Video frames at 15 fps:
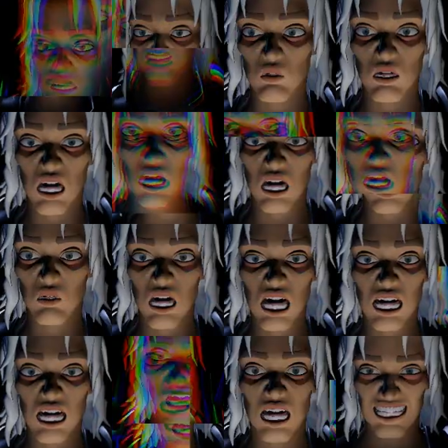I'm finding
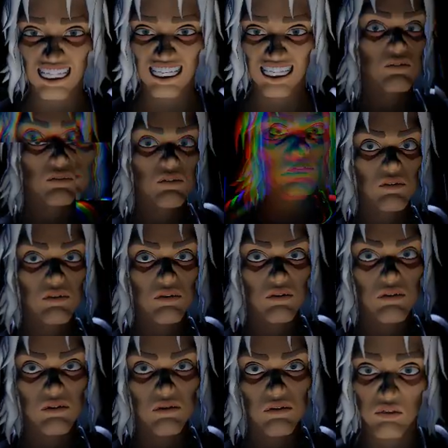it. I'm so tired
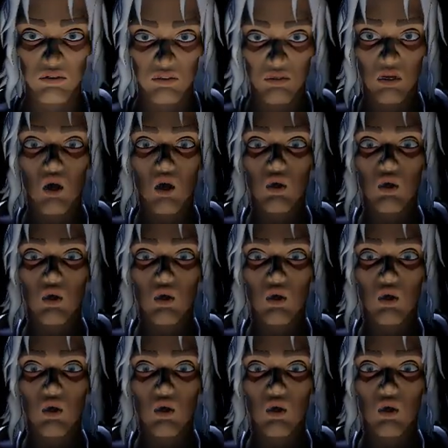today. I can't